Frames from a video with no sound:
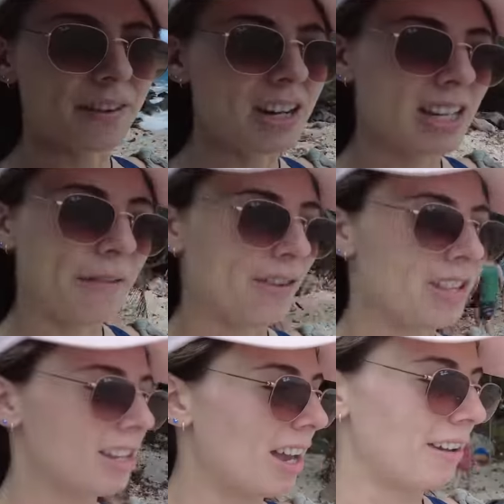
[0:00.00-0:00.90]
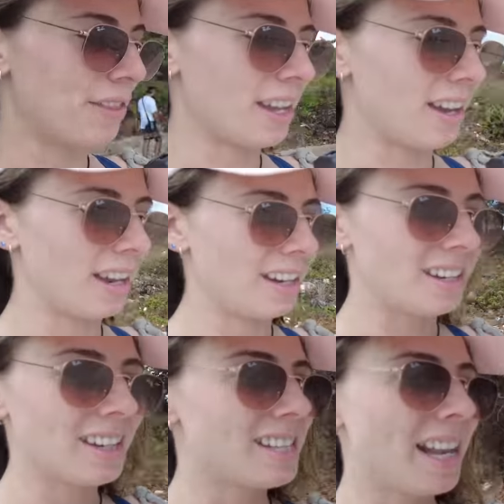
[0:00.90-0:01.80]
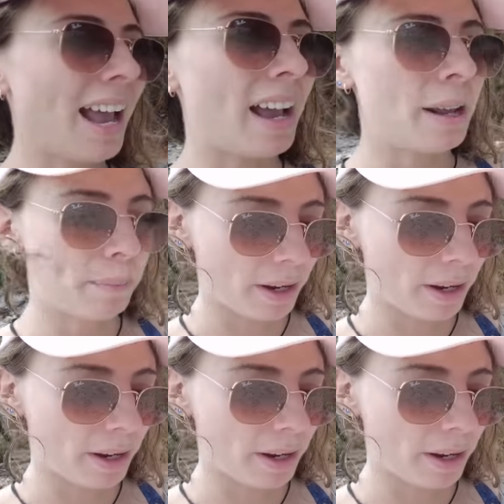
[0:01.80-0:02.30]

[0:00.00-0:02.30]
a very different side of the island. It's sad,